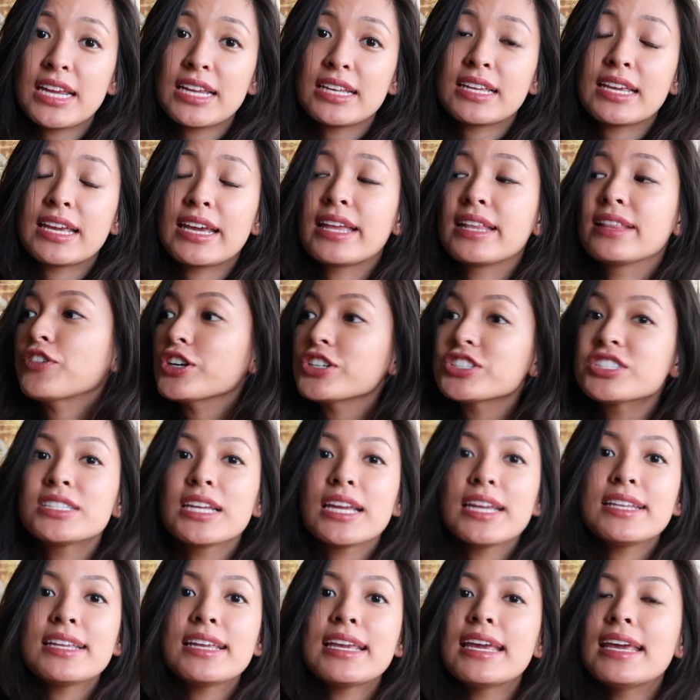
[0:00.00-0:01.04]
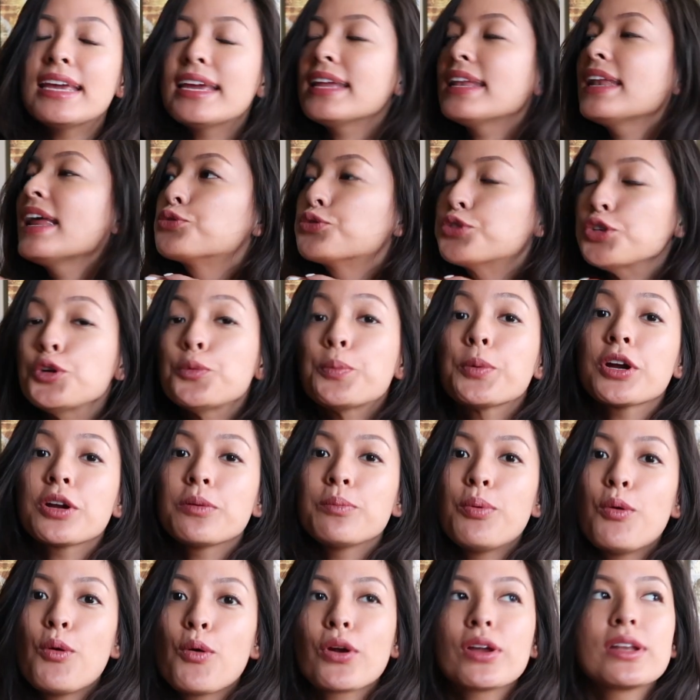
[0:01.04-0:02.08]
aid kit. First aid kit, super
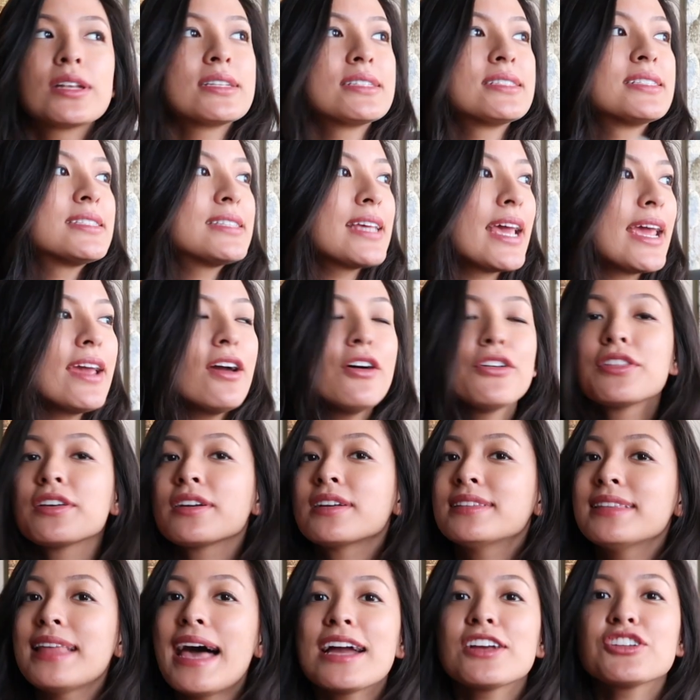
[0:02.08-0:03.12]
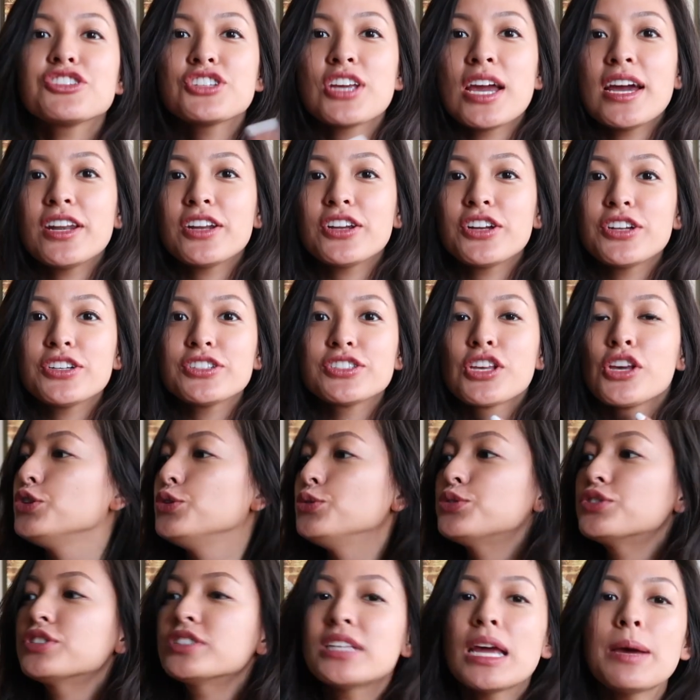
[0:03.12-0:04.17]
important. Say all the glass shatters, you
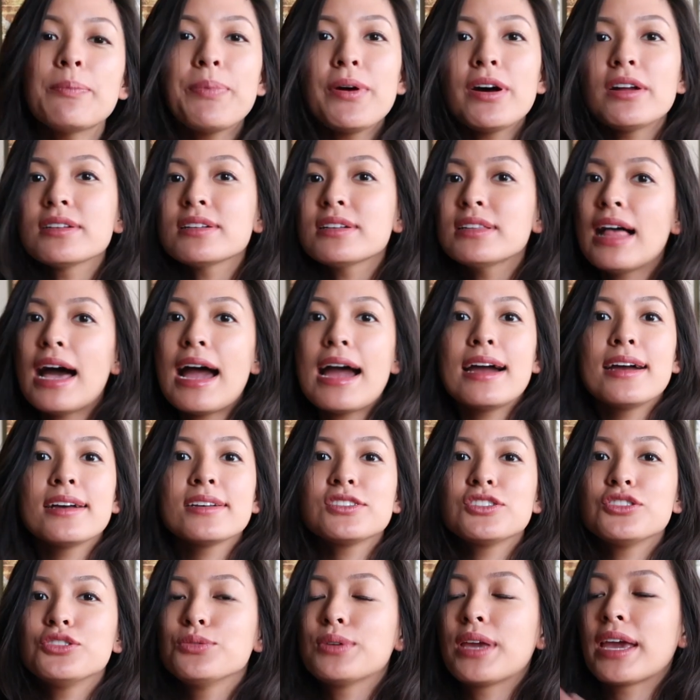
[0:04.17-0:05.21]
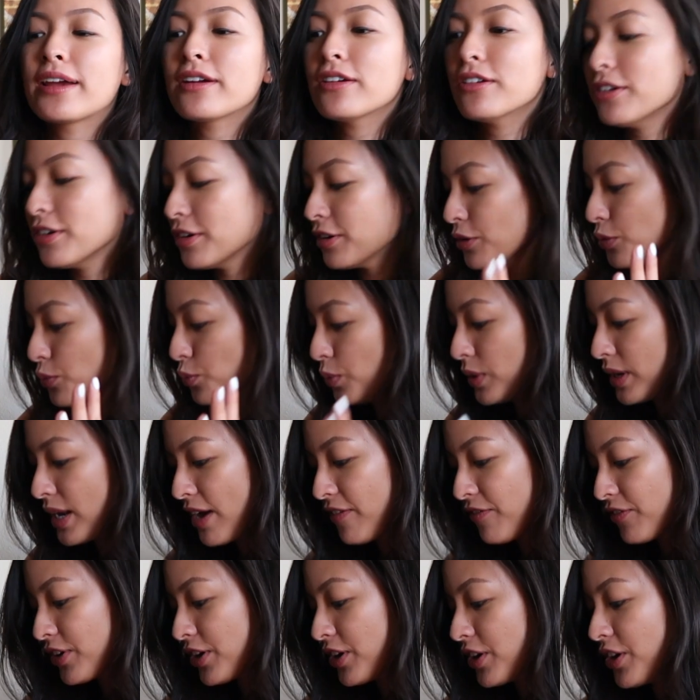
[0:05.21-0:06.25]
step on glass, you get hurt,
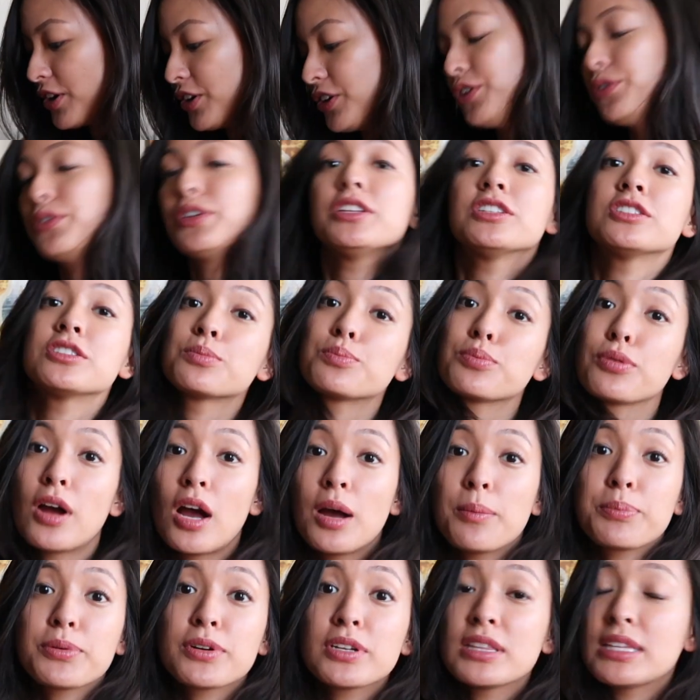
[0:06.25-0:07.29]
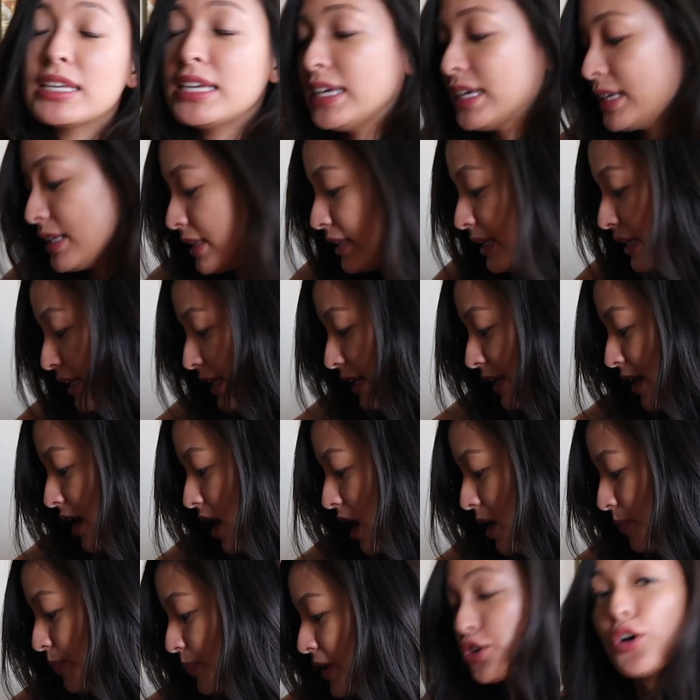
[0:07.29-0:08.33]
whatever, you need to properly clean it
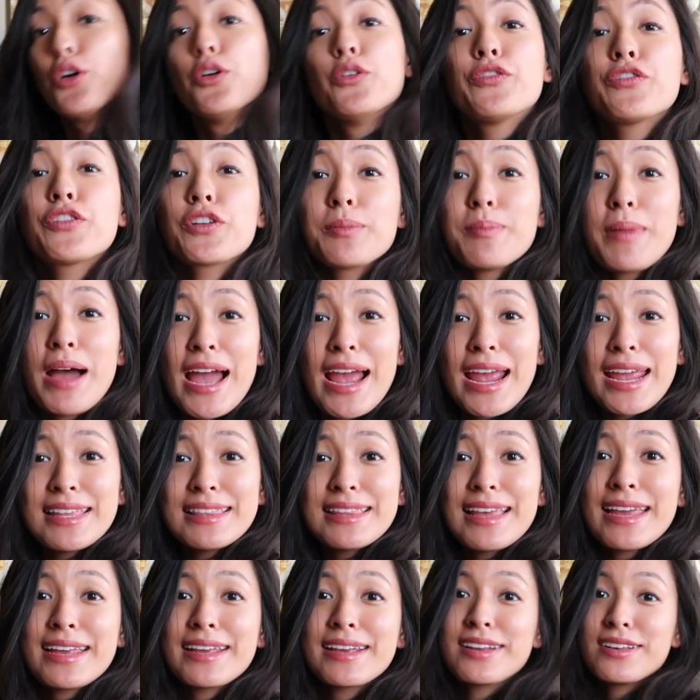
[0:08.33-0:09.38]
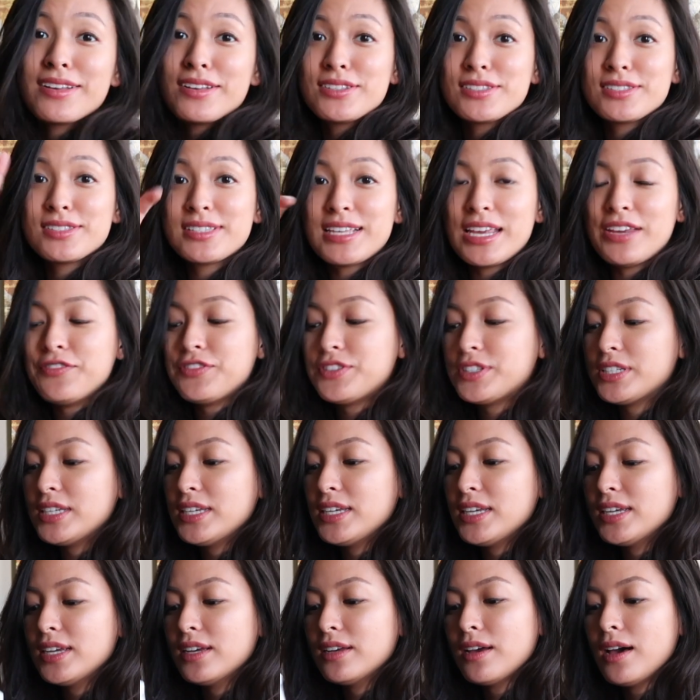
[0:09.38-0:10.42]
up. So for my
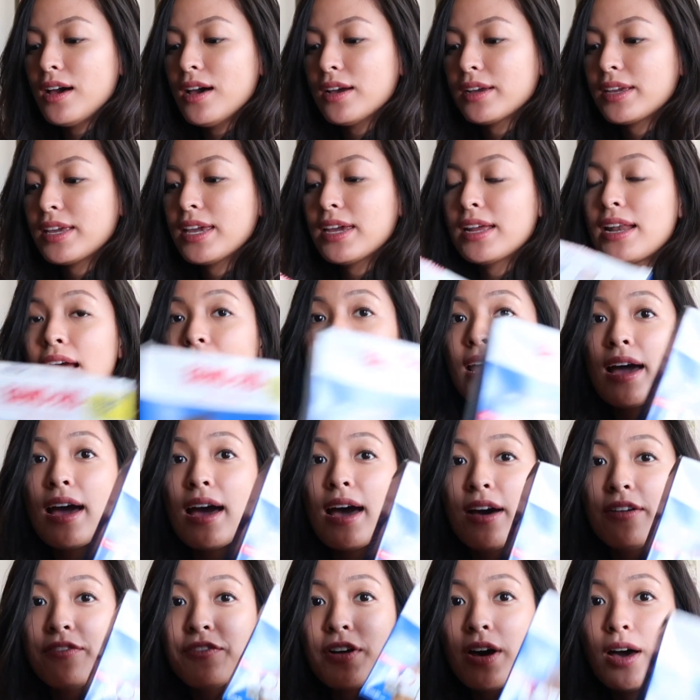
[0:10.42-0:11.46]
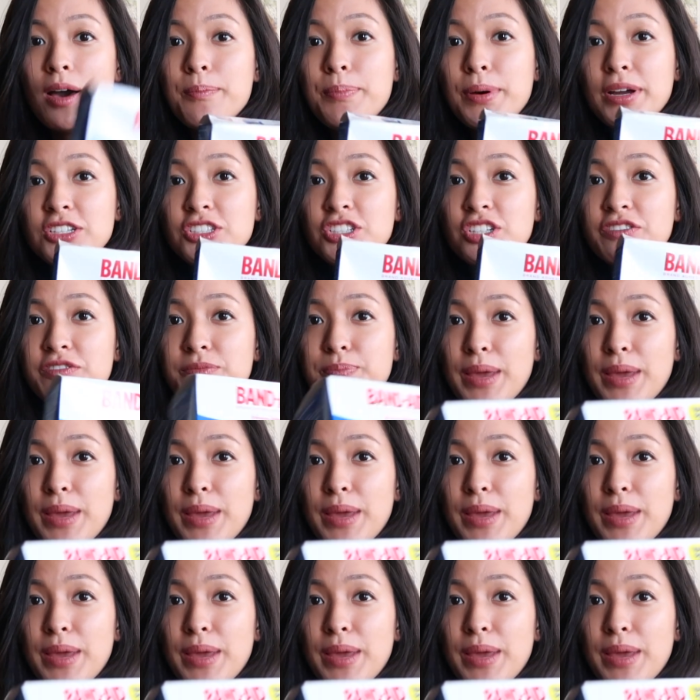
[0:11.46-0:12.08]
safety kit, I have a bunch of